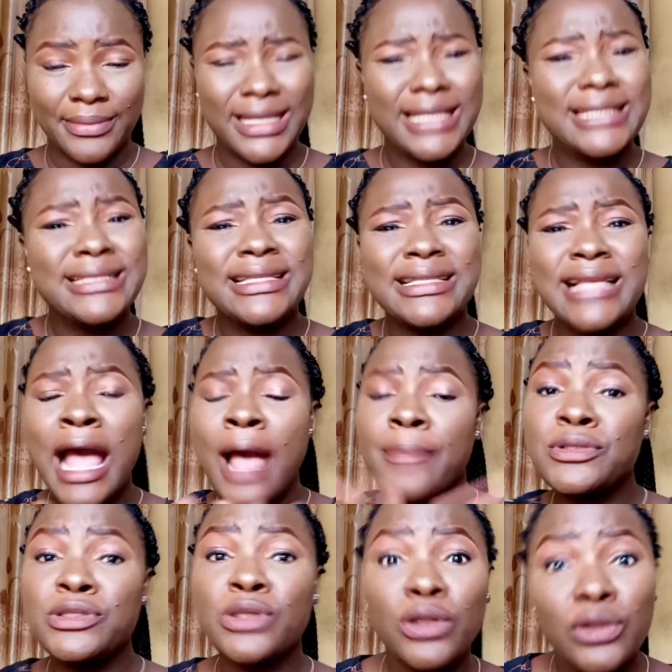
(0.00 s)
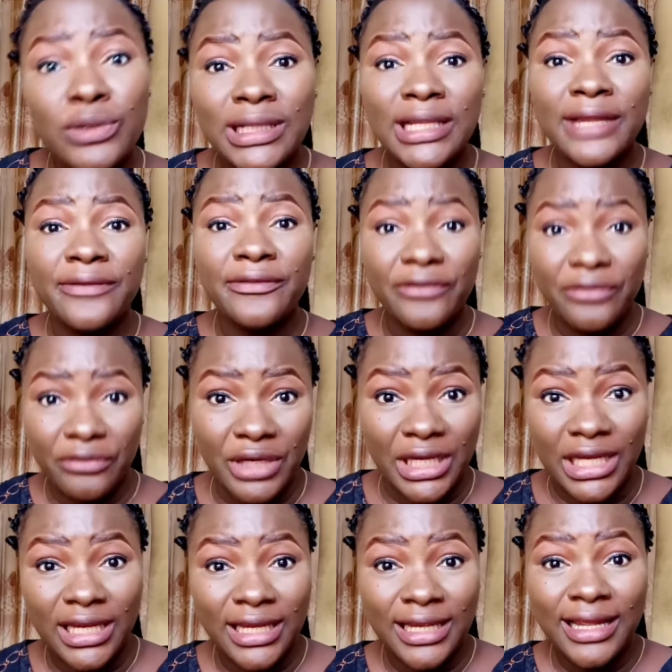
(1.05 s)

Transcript: It is absolutely free